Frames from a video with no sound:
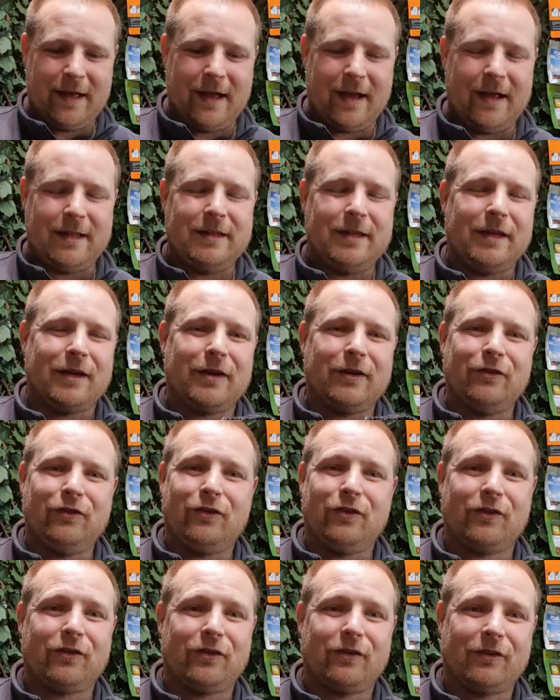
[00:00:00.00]
and you can
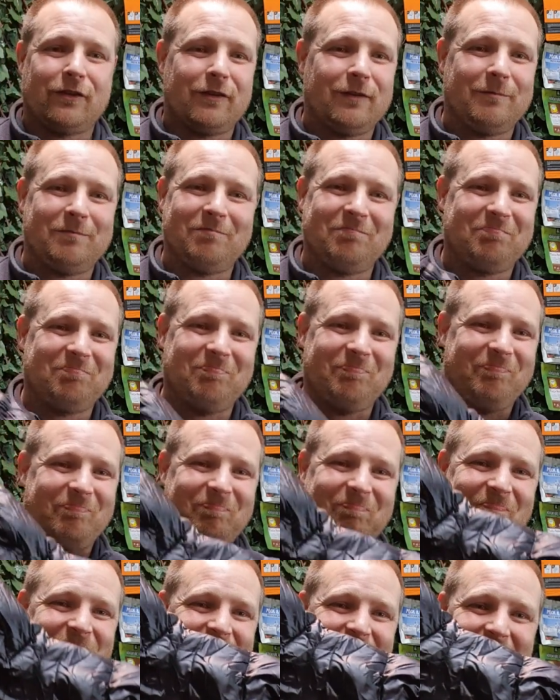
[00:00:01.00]
just
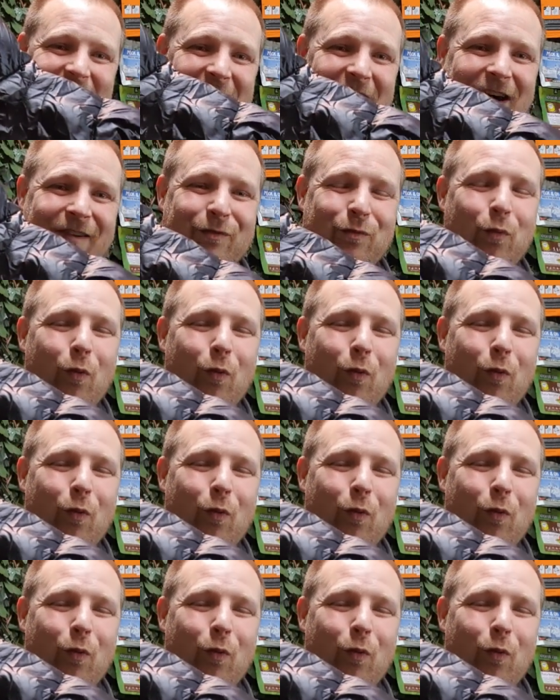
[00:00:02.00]
have